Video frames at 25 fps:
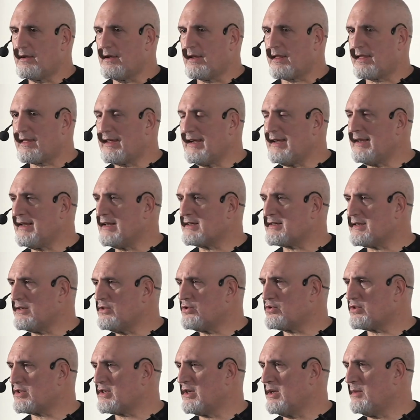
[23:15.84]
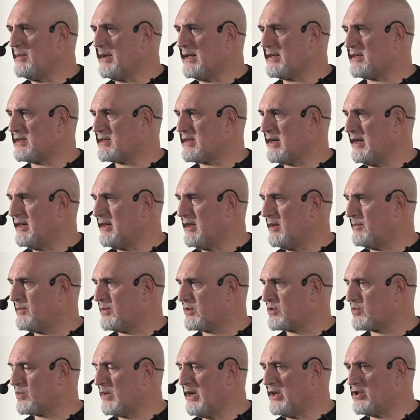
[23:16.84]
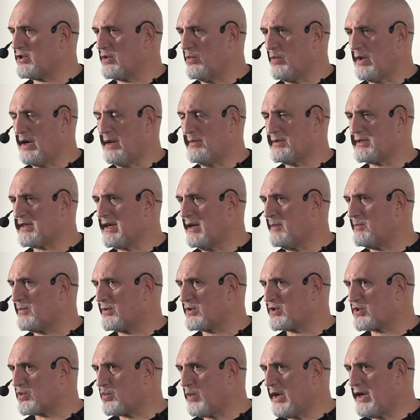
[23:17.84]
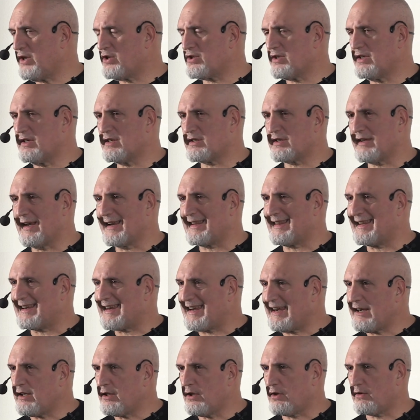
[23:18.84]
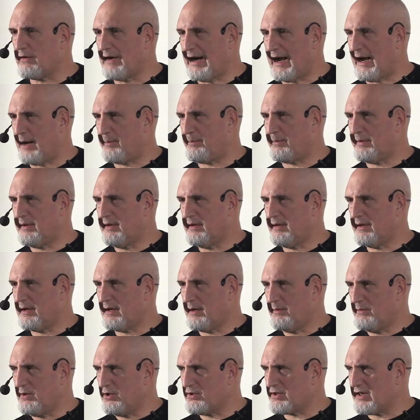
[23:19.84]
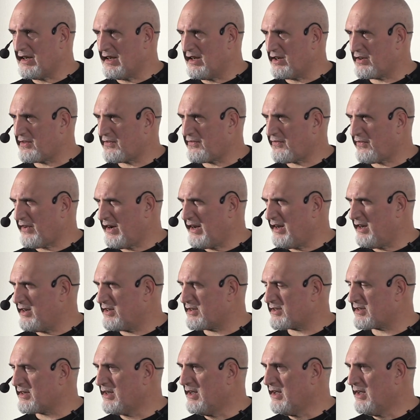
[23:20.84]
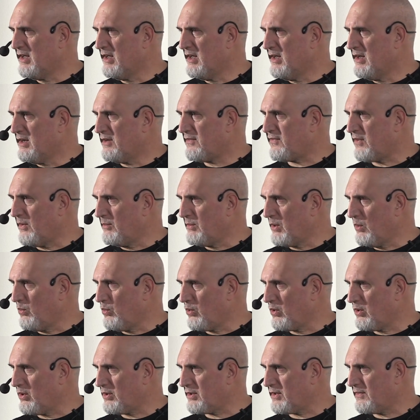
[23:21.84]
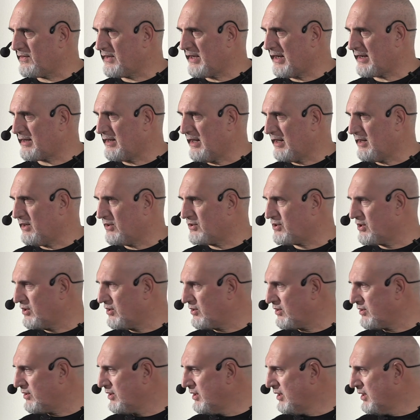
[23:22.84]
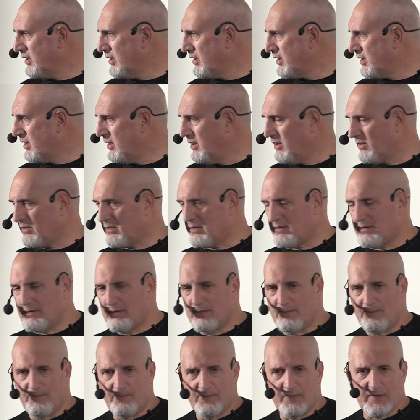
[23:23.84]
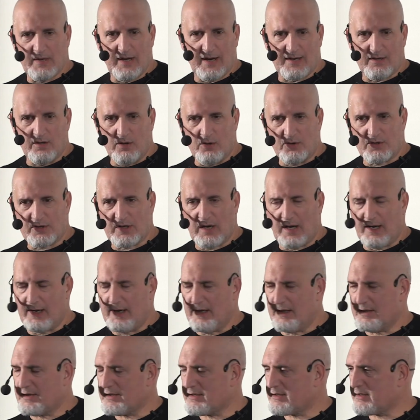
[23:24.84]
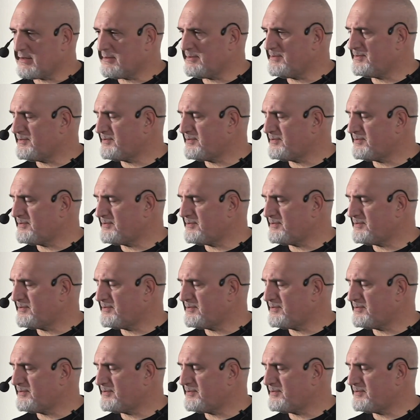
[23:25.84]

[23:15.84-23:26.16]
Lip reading: the thing that's interesting about this idea of persuasion, where I'm saying persuasion is like the killer app, and I'm using this phrase from the world of technology or, you know, technoscience,